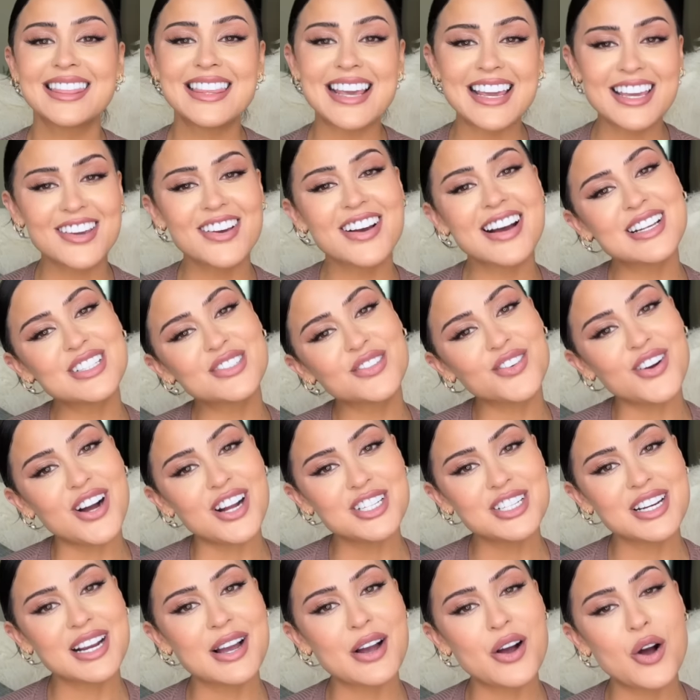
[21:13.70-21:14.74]
Thank you guys for
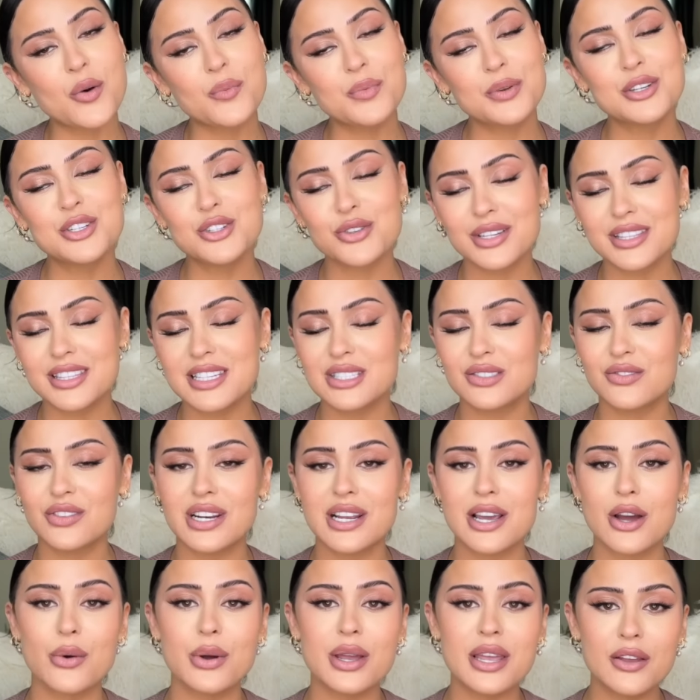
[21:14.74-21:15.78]
watching. I hope you enjoyed this
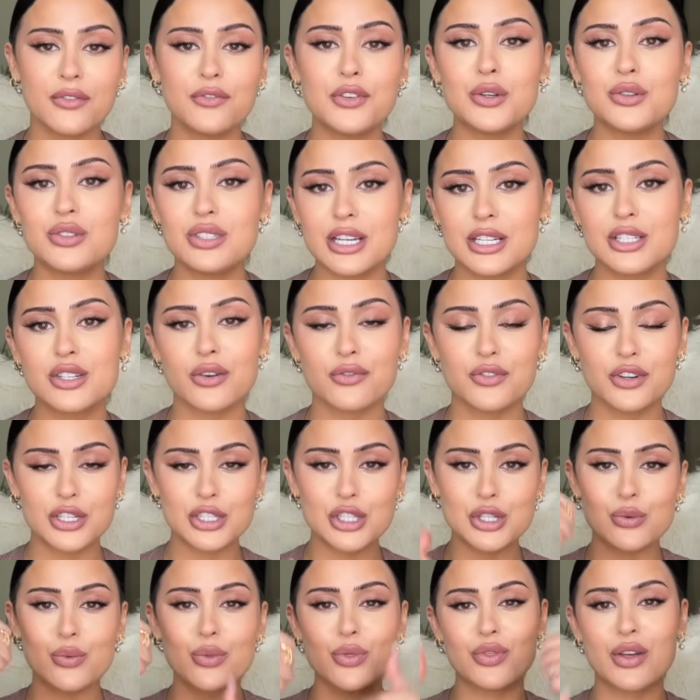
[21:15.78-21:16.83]
video. If you did, don't forget
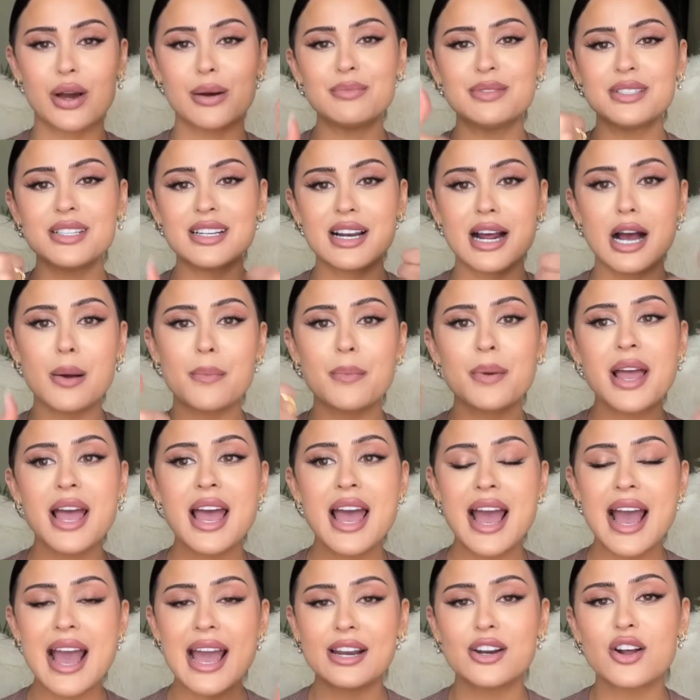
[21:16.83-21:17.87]
to thumbs it up
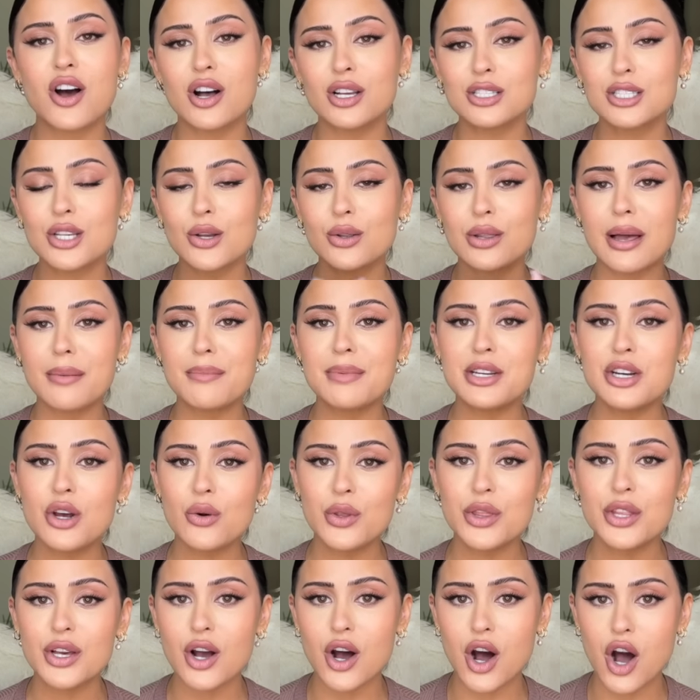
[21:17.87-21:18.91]
and also let me know
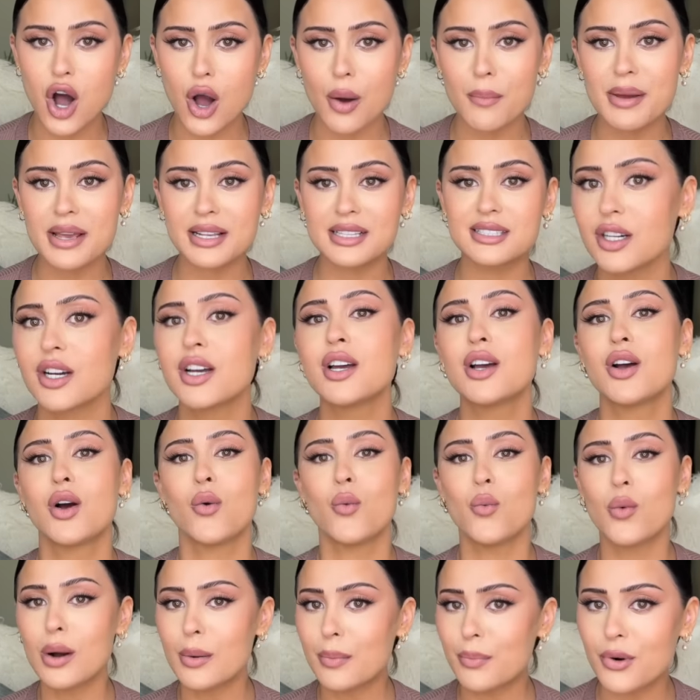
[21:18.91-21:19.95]
in the comments
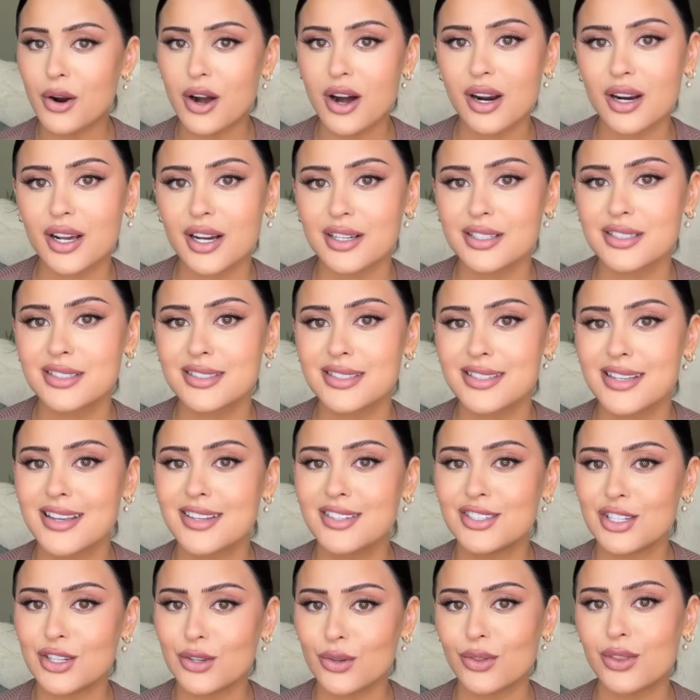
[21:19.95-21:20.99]
what products
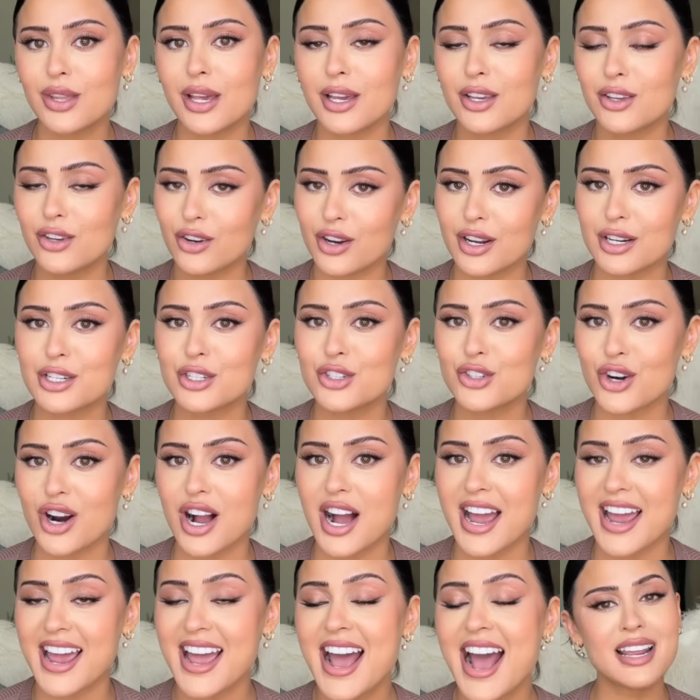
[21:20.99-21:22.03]
do you think you're gonna
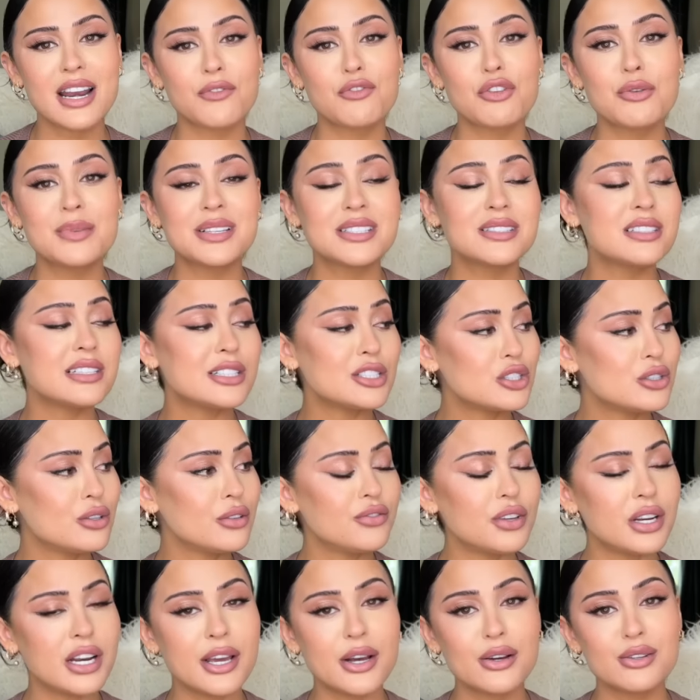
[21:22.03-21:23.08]
try? If you missed these two
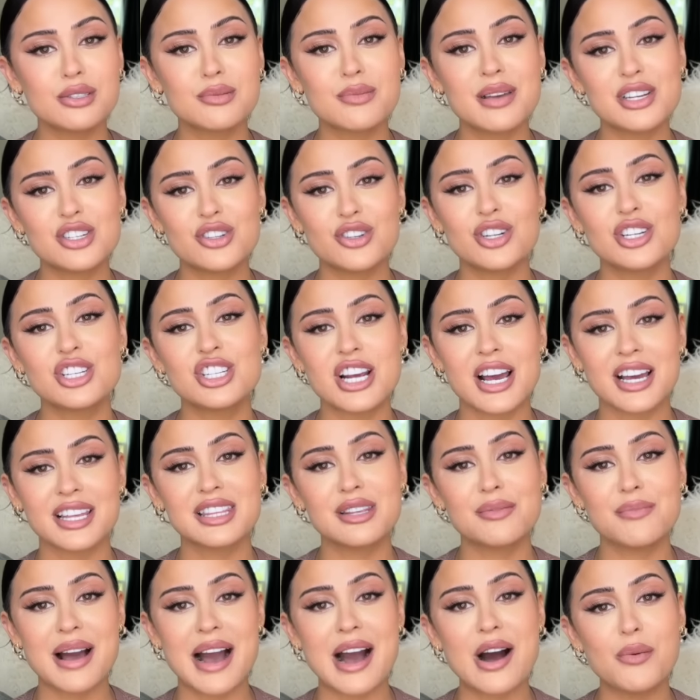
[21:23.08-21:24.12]
videos, make sure to check
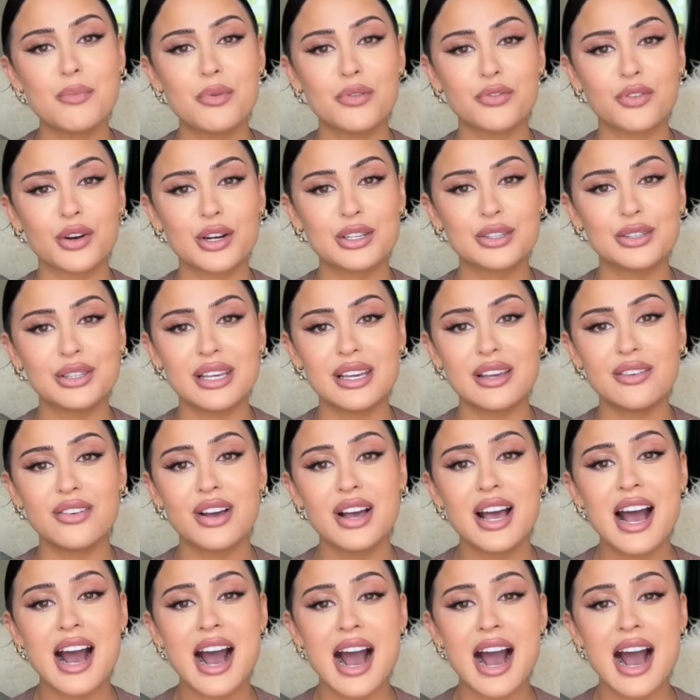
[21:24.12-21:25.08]
them out before you leave.